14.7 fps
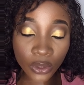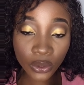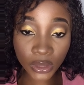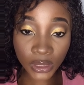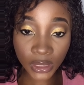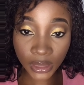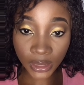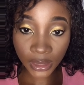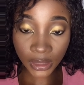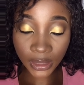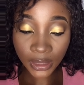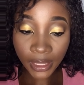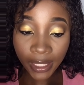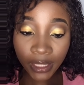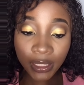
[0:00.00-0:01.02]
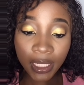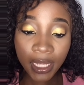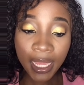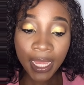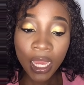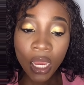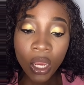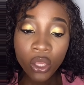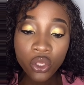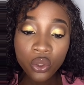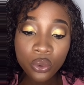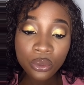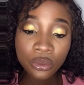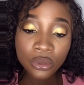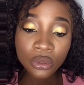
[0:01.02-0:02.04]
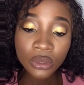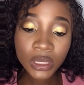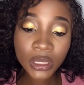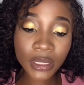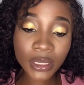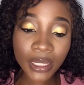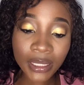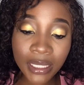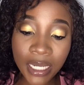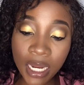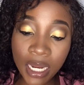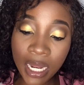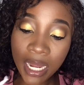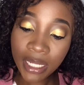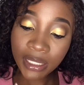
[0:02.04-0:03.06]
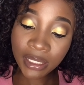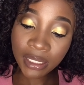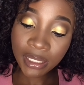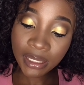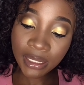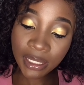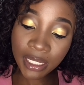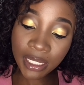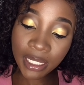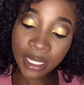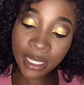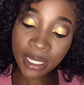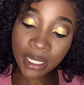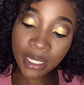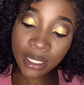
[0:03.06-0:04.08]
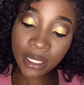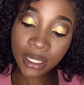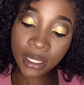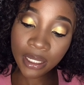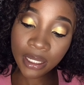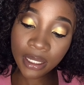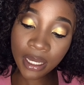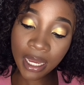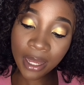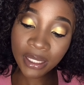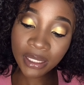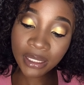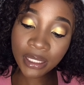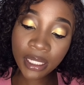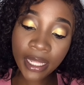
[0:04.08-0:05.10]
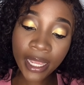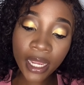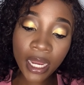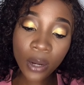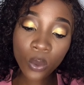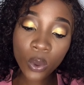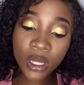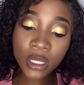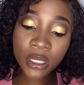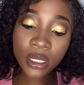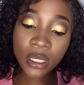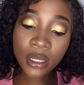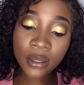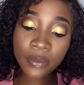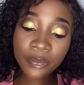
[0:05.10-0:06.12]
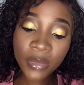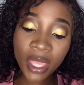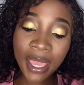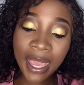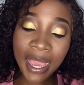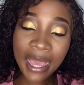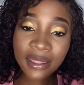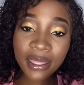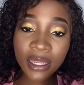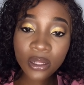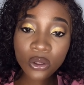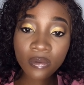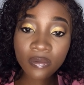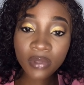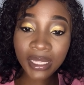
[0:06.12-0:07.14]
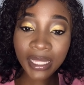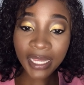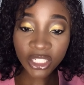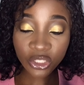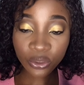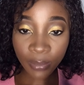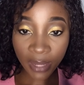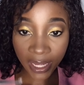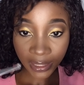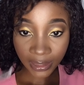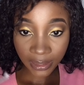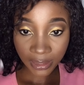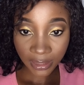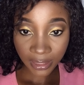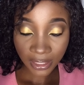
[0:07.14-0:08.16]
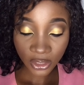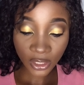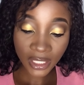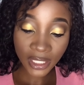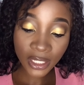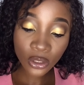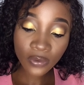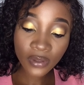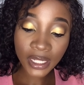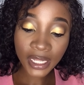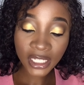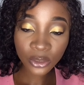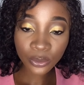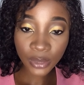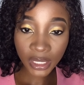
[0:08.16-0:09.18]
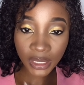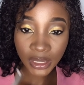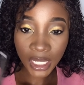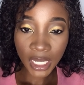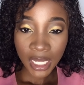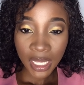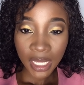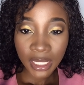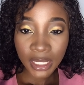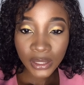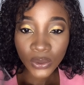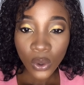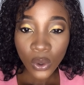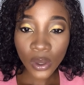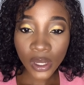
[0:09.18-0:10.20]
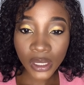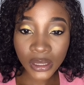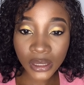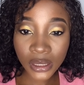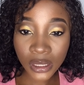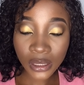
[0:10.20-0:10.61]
your scissors aside, you will notice that just here, like when at the end of the lash band, so at the end of the lash band, there's always